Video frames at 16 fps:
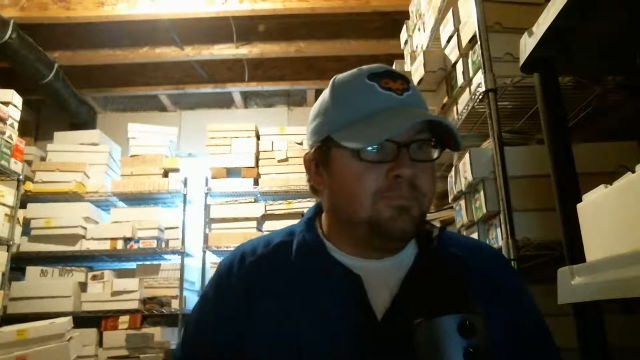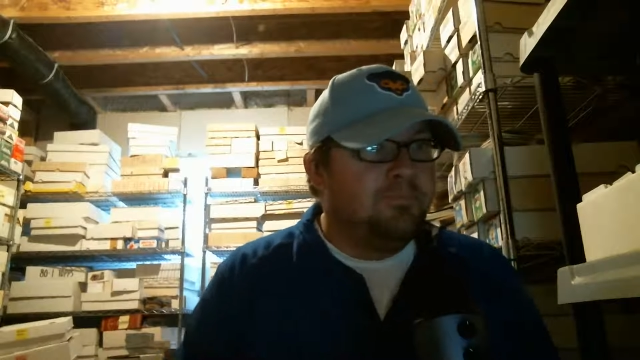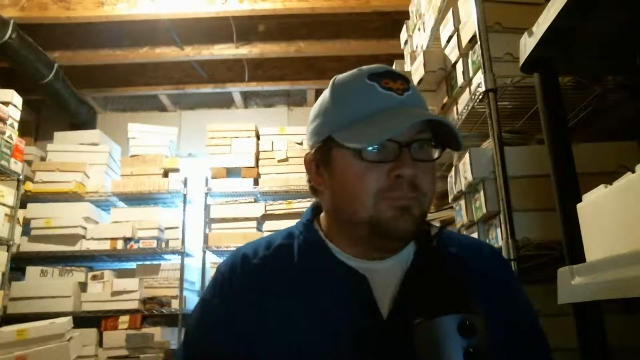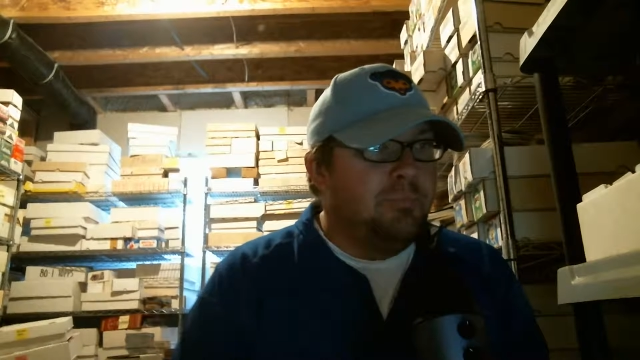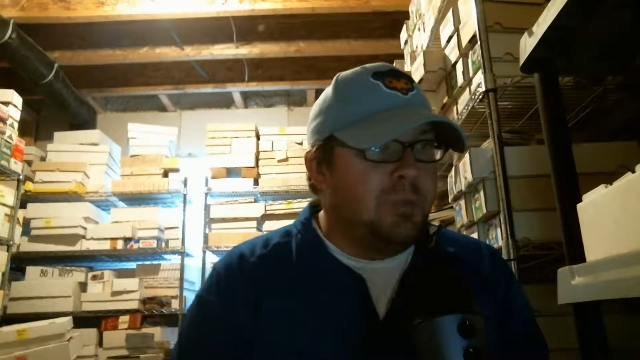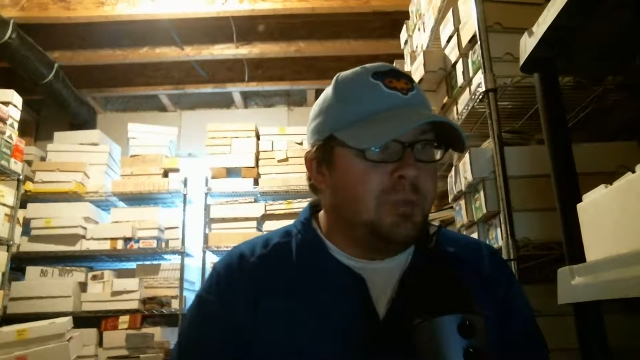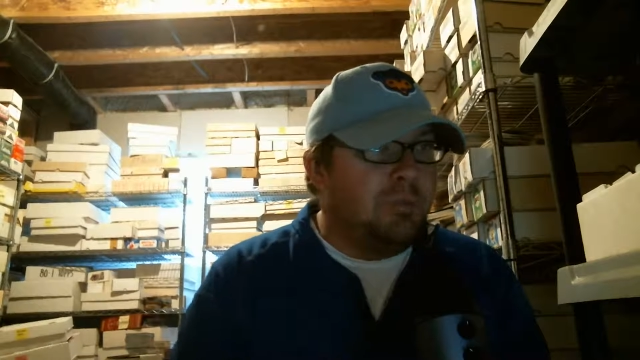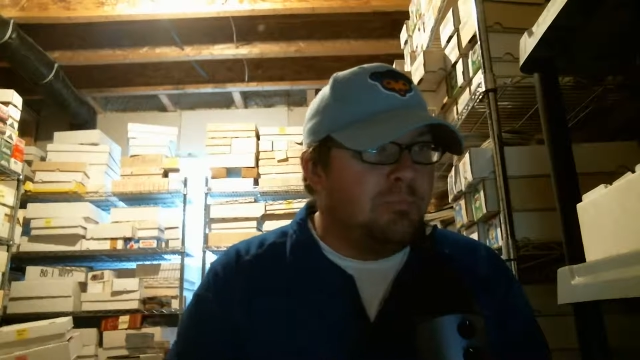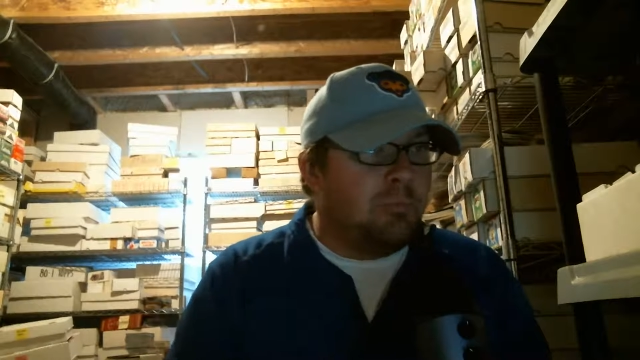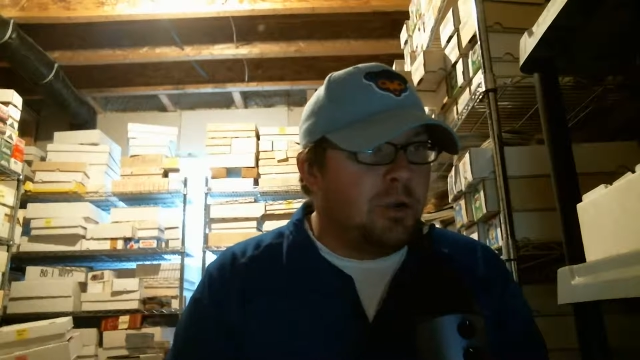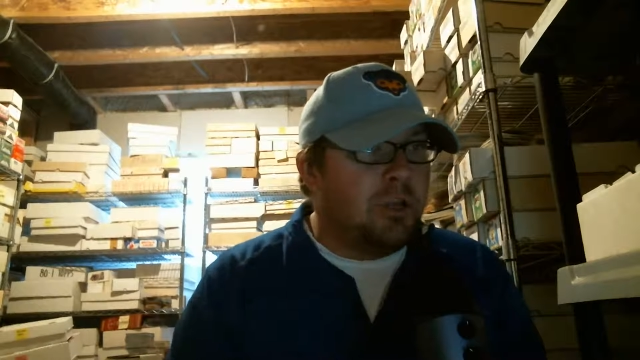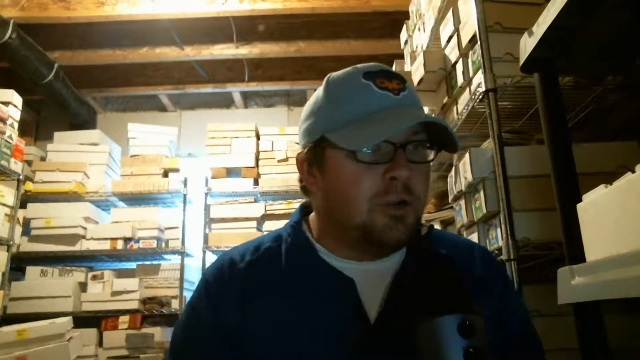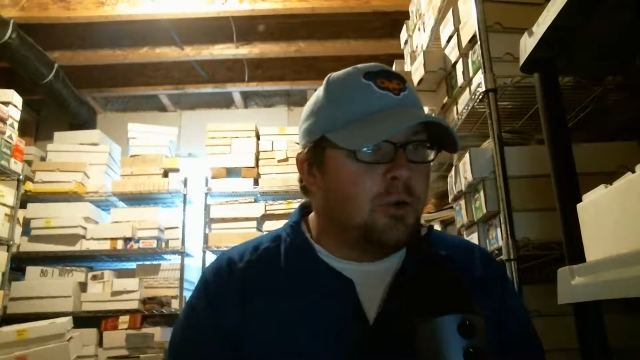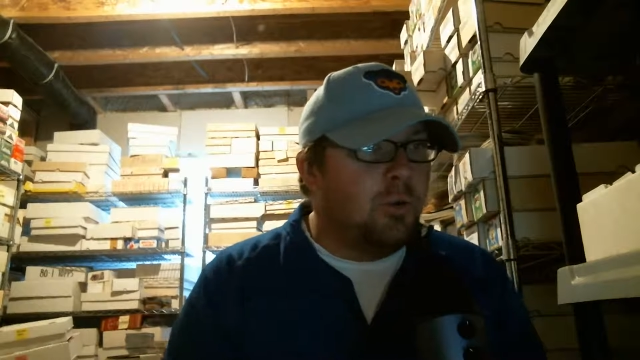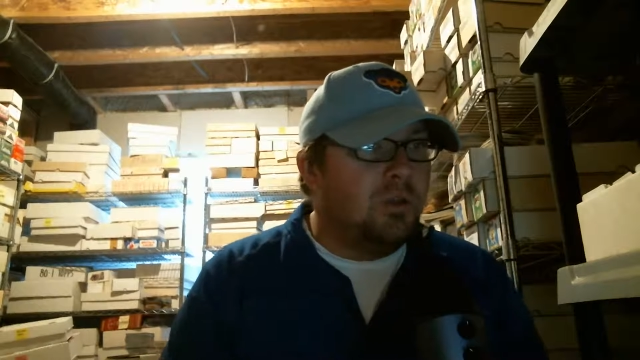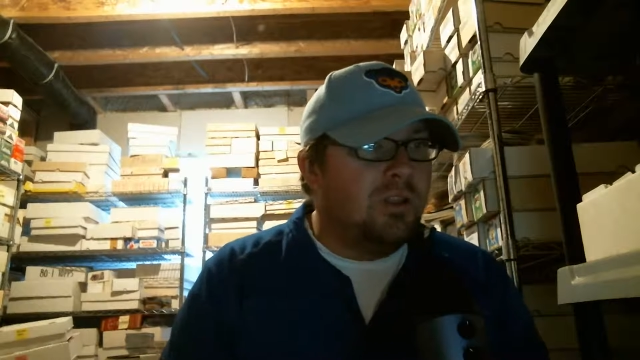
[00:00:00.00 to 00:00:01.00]
be
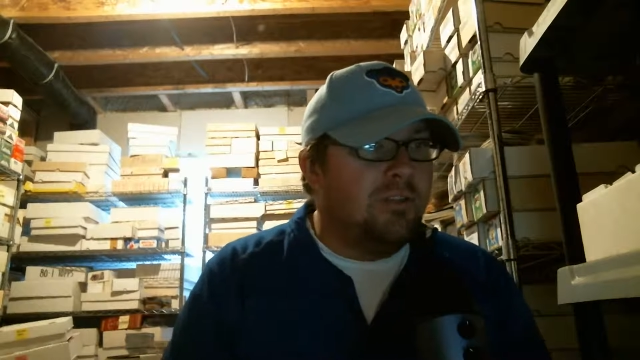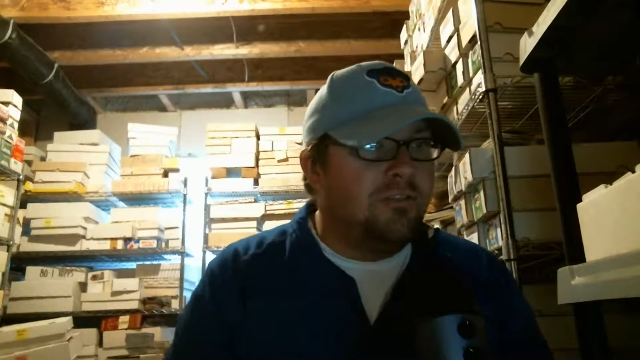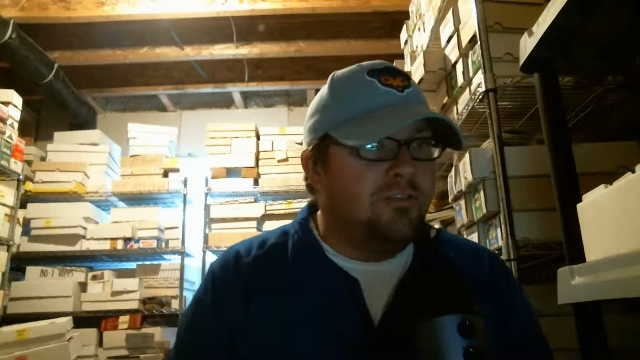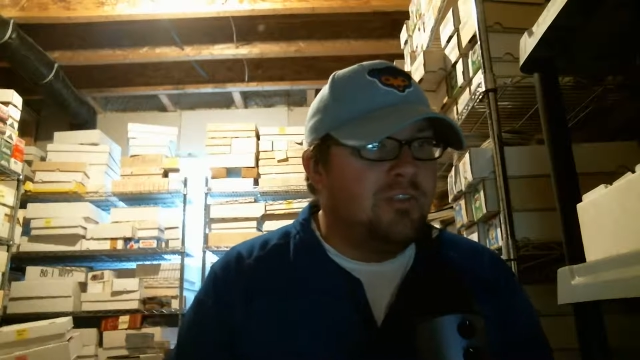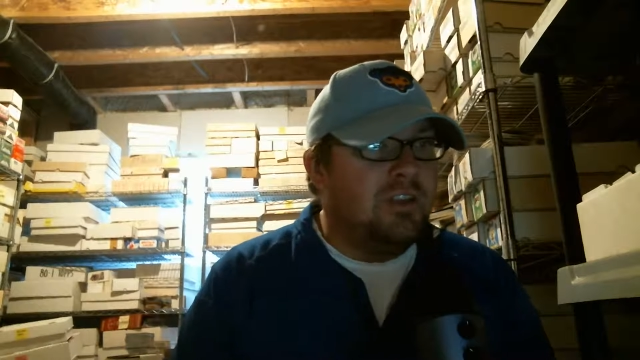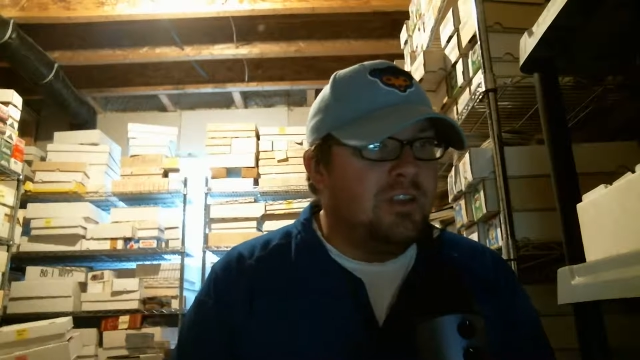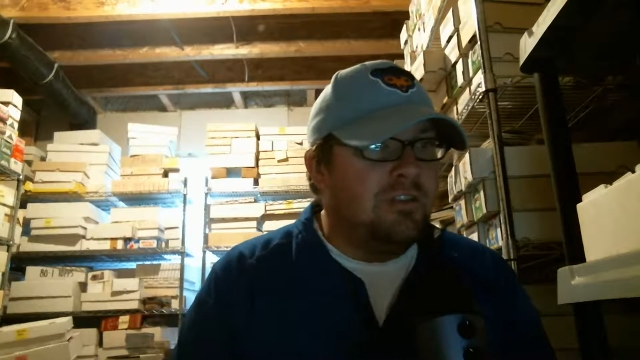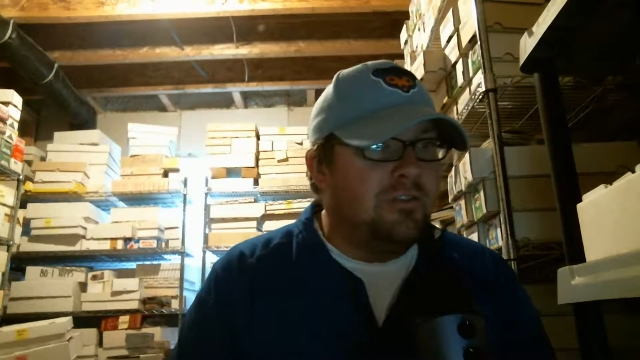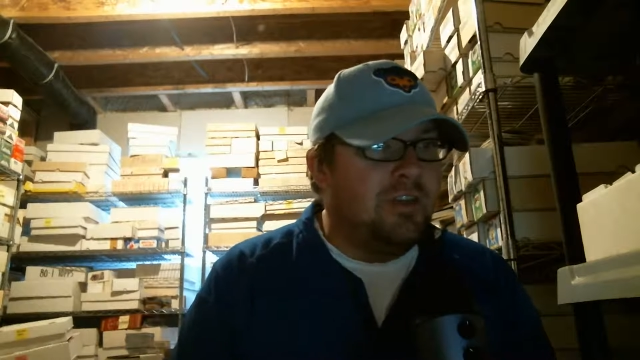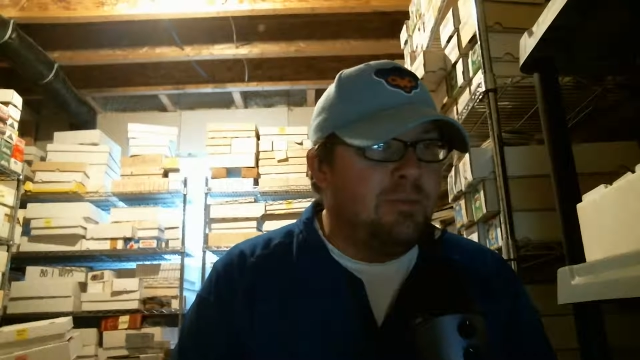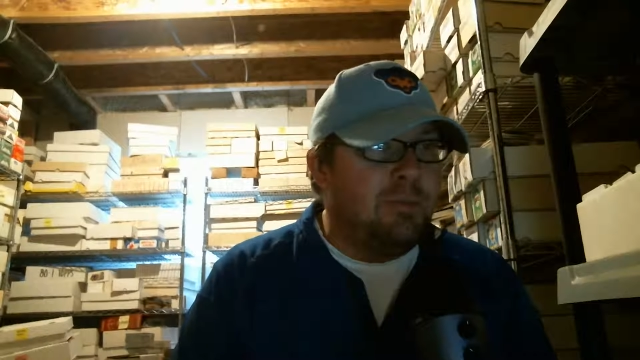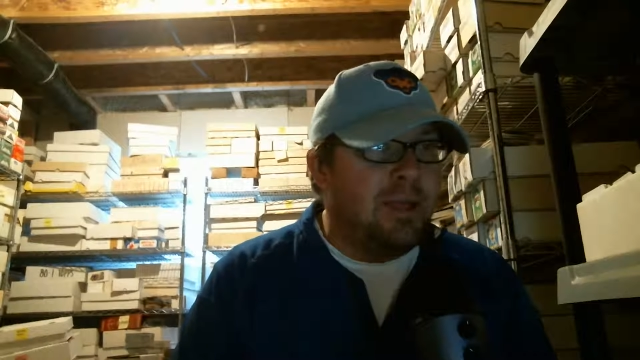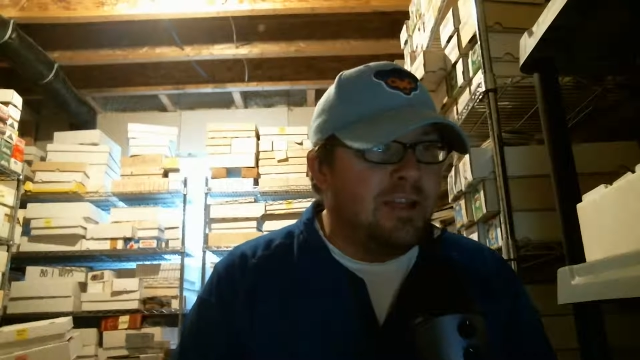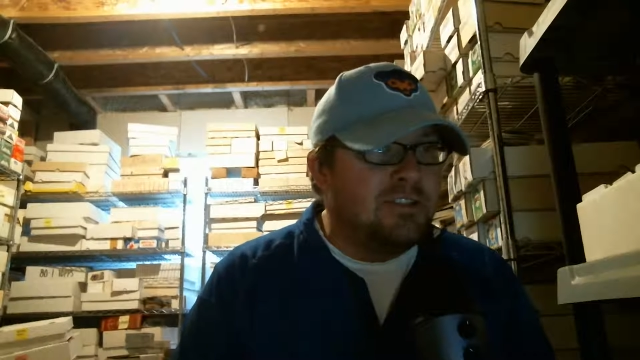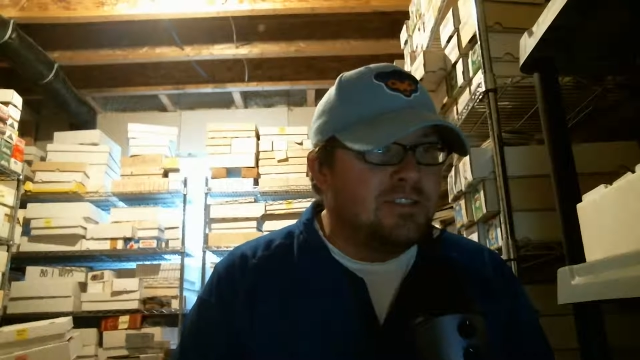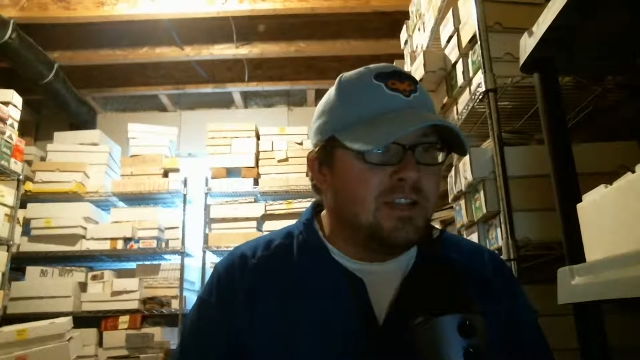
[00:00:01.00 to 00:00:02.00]
pretty cool if he
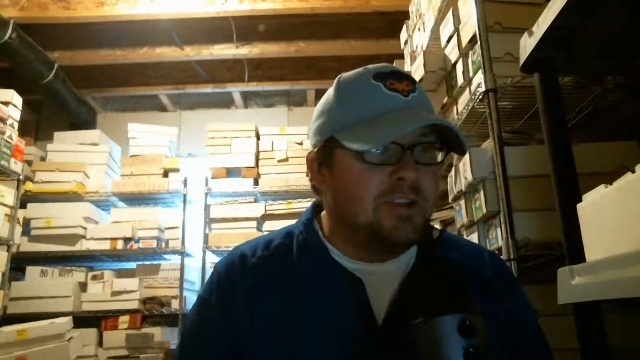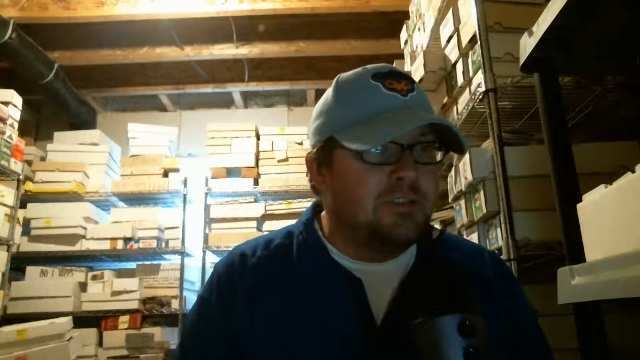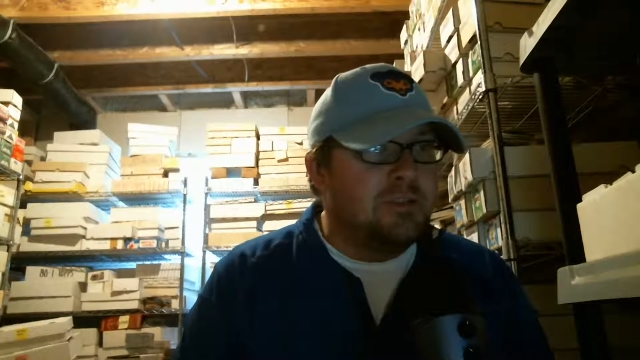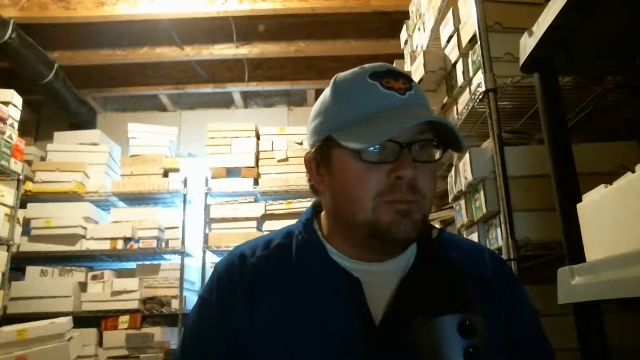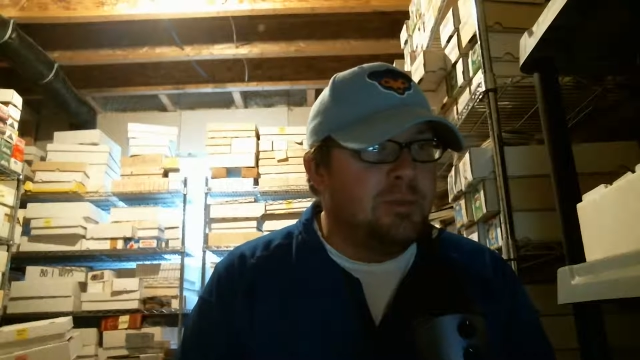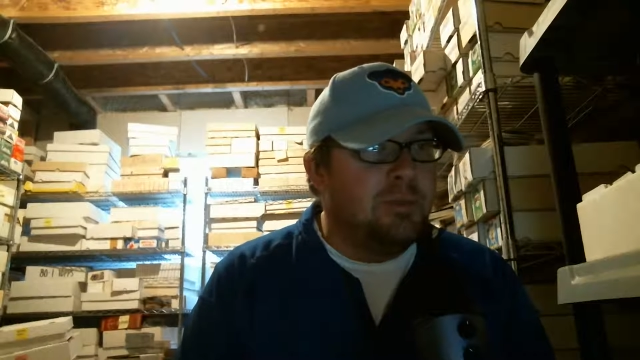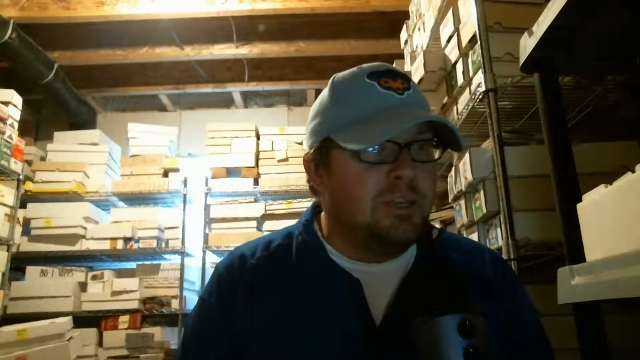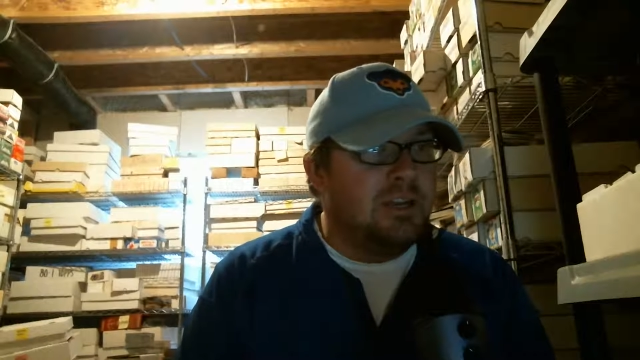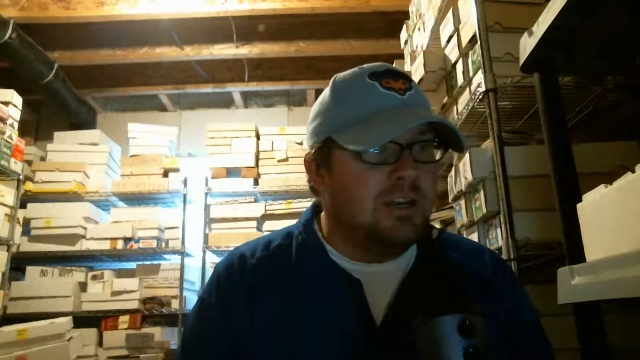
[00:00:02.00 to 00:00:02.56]
pans out to be